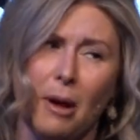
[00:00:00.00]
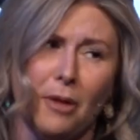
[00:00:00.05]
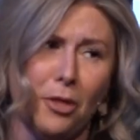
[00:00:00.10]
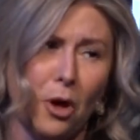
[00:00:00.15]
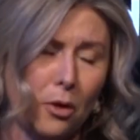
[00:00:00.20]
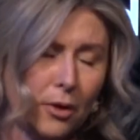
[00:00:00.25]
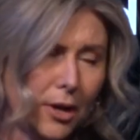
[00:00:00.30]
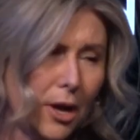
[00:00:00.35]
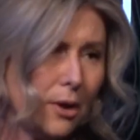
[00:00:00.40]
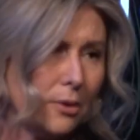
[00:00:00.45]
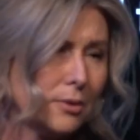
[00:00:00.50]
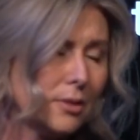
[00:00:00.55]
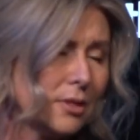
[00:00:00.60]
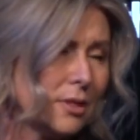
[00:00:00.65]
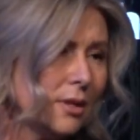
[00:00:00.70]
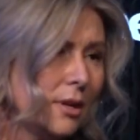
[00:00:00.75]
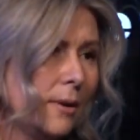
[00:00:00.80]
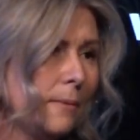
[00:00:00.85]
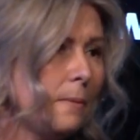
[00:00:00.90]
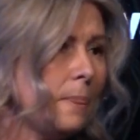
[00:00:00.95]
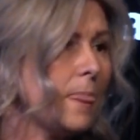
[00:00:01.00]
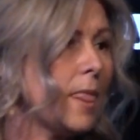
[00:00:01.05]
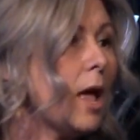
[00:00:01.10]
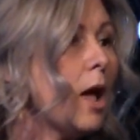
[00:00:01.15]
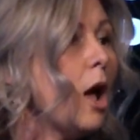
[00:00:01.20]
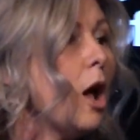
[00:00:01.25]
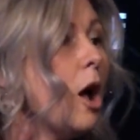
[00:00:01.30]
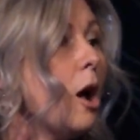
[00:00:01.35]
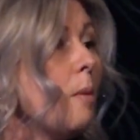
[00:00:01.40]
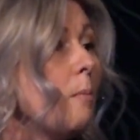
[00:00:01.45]
you about the Holy Ghost,
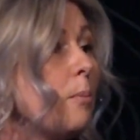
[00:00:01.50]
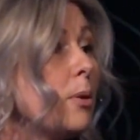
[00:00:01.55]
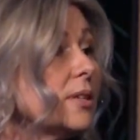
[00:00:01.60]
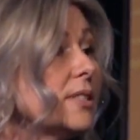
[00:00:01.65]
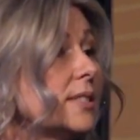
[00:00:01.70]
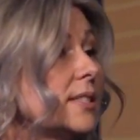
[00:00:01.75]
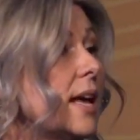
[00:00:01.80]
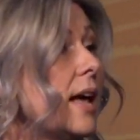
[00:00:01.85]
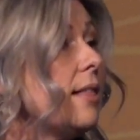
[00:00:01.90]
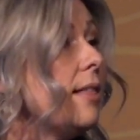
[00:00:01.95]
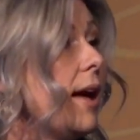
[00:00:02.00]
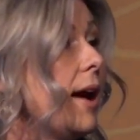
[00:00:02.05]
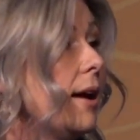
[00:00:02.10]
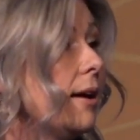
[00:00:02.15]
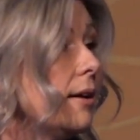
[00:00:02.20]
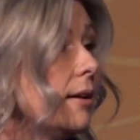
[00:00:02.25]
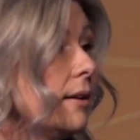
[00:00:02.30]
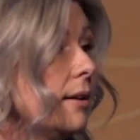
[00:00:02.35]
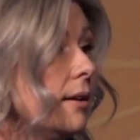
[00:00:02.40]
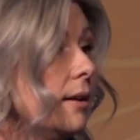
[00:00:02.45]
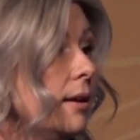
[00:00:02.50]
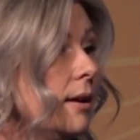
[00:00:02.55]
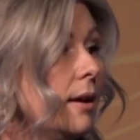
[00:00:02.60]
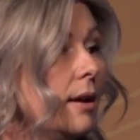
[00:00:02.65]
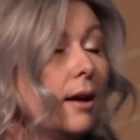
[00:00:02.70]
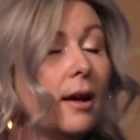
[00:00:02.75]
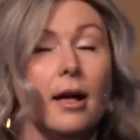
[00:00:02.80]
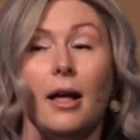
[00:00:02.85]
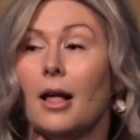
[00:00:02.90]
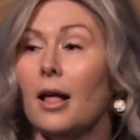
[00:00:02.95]
Priscilla,
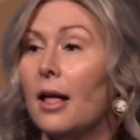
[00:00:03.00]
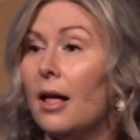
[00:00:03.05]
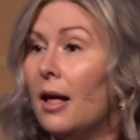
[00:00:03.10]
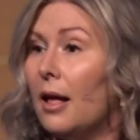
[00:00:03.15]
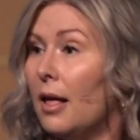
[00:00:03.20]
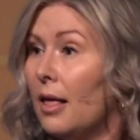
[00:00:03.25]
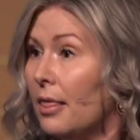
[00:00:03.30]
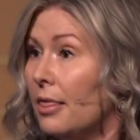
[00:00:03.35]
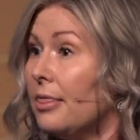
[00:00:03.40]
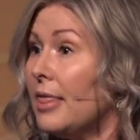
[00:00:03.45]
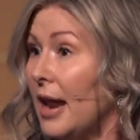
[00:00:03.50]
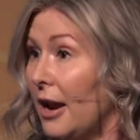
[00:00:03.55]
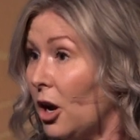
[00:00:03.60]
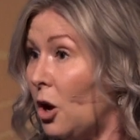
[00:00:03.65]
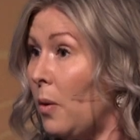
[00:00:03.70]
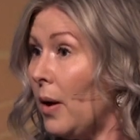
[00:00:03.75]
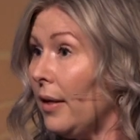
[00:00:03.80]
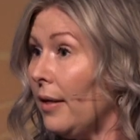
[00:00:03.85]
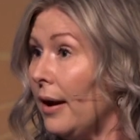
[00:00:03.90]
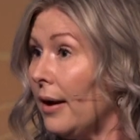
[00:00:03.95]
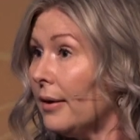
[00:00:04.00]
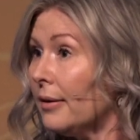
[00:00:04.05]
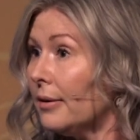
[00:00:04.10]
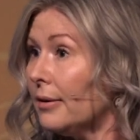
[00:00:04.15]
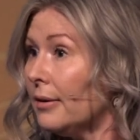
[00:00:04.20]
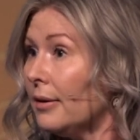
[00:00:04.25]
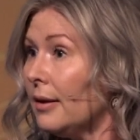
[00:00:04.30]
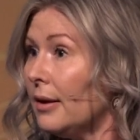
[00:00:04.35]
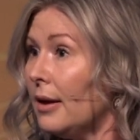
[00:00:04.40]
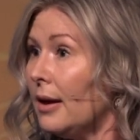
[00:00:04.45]
then Aquila.
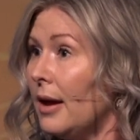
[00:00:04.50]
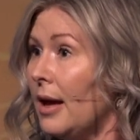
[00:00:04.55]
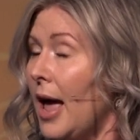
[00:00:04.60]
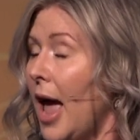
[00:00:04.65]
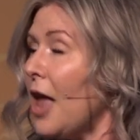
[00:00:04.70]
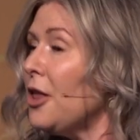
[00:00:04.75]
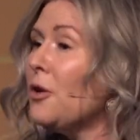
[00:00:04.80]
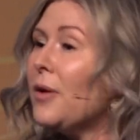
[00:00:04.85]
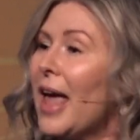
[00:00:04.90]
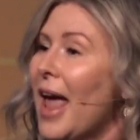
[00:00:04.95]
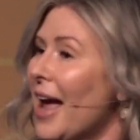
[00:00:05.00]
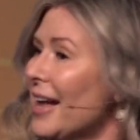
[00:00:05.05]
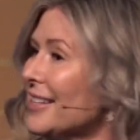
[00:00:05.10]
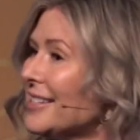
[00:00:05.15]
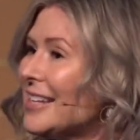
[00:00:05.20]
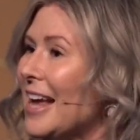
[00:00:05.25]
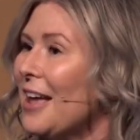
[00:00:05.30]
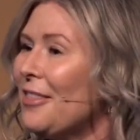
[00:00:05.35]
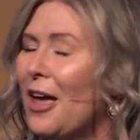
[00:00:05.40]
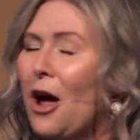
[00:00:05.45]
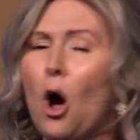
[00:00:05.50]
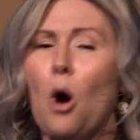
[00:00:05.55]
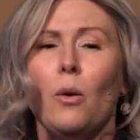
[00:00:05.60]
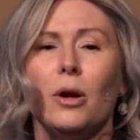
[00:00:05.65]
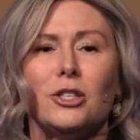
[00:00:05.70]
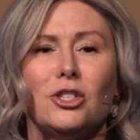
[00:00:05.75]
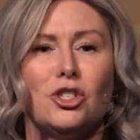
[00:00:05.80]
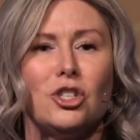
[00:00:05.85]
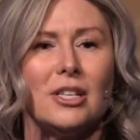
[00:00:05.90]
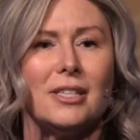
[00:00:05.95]
And you can't say that, oh,
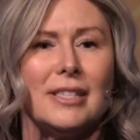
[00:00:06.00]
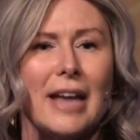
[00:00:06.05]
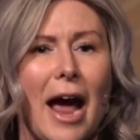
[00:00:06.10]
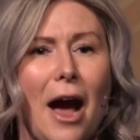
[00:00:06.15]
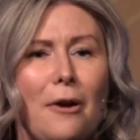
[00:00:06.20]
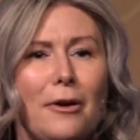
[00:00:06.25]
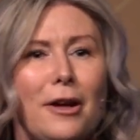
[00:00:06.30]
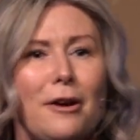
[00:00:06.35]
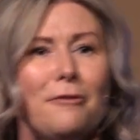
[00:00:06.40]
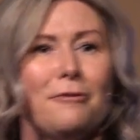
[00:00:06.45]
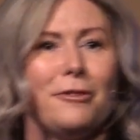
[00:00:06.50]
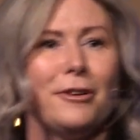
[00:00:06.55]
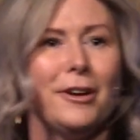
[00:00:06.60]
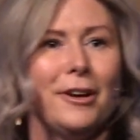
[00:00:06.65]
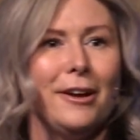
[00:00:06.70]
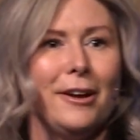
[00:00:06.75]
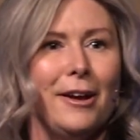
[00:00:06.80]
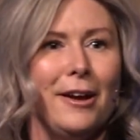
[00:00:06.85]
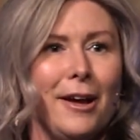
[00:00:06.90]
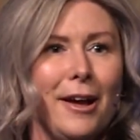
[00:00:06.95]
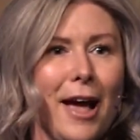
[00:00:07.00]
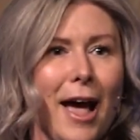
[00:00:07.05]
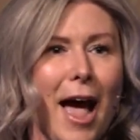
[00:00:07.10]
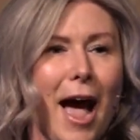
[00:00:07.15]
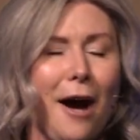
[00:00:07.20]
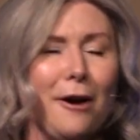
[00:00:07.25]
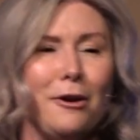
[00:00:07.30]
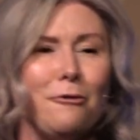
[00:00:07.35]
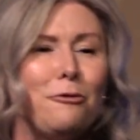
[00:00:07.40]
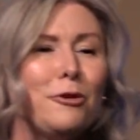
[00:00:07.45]
well, it's just out of
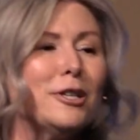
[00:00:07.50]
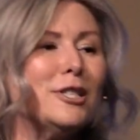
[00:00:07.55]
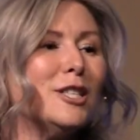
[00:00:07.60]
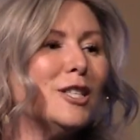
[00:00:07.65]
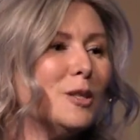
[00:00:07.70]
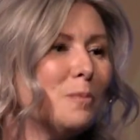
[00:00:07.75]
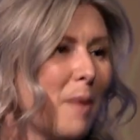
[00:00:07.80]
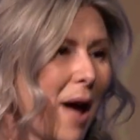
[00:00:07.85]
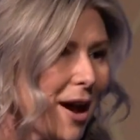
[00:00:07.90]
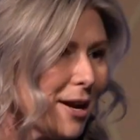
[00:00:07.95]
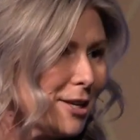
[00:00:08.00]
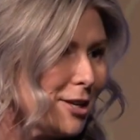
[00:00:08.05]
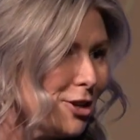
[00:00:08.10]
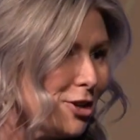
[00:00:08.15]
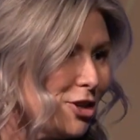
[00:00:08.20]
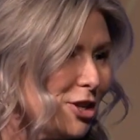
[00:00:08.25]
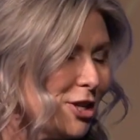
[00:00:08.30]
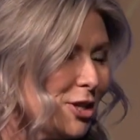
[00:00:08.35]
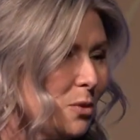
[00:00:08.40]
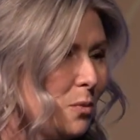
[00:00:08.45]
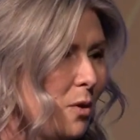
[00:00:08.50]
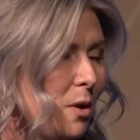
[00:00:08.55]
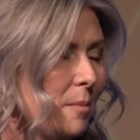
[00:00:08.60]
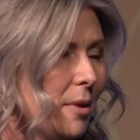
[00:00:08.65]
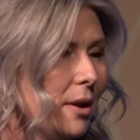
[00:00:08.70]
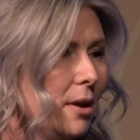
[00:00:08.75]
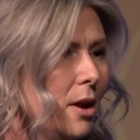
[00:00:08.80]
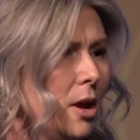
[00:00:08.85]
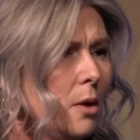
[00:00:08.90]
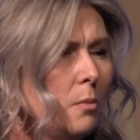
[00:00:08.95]
respect because she's a
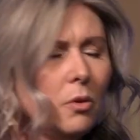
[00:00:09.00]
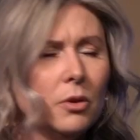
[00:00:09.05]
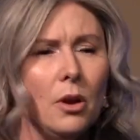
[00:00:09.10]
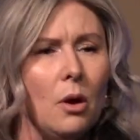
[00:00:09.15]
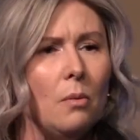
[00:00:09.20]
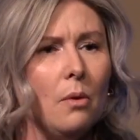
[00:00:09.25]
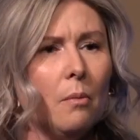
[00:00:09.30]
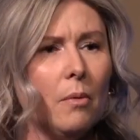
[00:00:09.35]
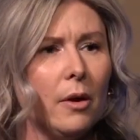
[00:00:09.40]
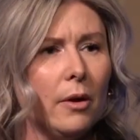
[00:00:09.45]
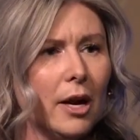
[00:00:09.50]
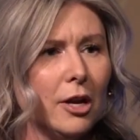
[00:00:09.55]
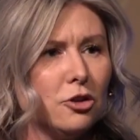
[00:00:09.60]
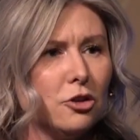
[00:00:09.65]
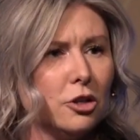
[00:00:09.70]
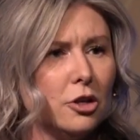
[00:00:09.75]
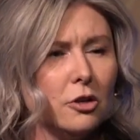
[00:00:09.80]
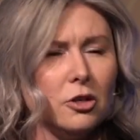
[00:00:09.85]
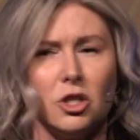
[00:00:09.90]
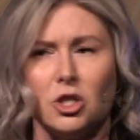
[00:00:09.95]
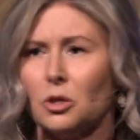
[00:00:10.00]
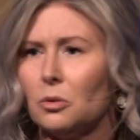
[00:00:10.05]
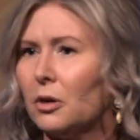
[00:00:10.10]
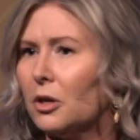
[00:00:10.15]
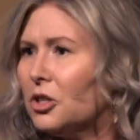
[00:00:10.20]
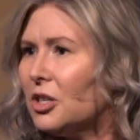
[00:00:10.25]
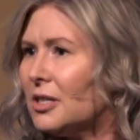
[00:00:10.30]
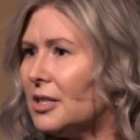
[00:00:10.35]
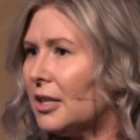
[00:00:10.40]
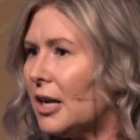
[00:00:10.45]
woman. Well, no, when we were introduced to
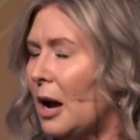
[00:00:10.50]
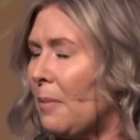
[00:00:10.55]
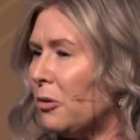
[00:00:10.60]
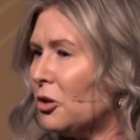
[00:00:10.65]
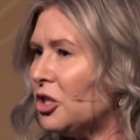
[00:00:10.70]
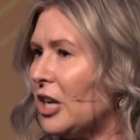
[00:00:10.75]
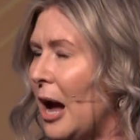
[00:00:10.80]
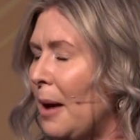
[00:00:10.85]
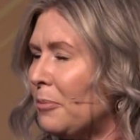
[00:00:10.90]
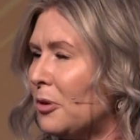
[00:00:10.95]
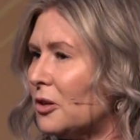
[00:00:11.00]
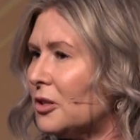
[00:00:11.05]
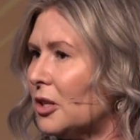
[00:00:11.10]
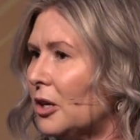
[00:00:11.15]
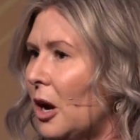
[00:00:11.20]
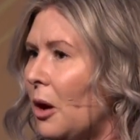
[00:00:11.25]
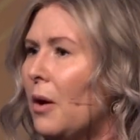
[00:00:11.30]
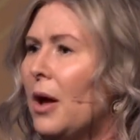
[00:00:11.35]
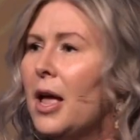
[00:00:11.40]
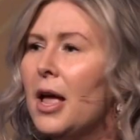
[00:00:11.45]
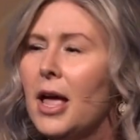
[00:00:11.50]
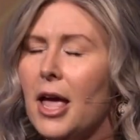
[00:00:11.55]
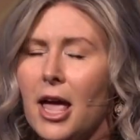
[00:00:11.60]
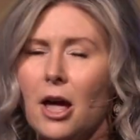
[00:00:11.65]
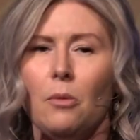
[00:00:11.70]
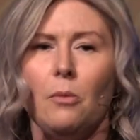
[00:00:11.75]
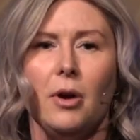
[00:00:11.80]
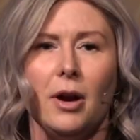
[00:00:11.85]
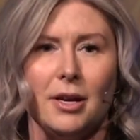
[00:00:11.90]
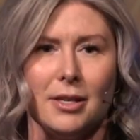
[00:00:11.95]
her just a couple chapters ago,
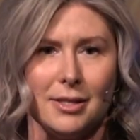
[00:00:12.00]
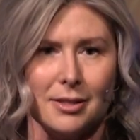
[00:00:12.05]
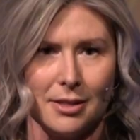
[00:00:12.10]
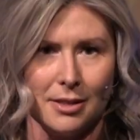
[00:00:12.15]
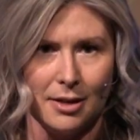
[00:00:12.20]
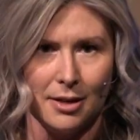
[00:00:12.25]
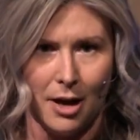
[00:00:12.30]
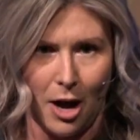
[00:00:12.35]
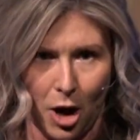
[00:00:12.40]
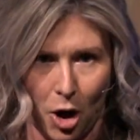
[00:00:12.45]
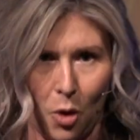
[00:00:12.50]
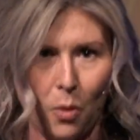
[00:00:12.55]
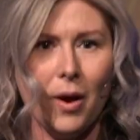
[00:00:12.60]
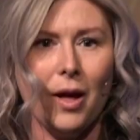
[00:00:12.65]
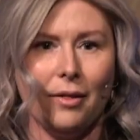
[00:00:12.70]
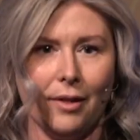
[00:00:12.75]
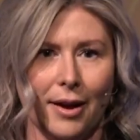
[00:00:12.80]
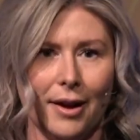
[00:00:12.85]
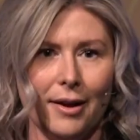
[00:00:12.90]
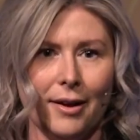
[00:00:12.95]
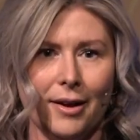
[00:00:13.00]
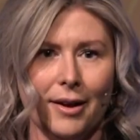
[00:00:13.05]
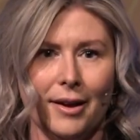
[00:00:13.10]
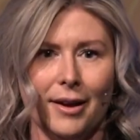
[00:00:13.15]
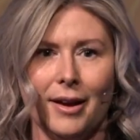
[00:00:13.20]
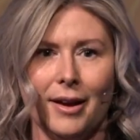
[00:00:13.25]
it was Aquila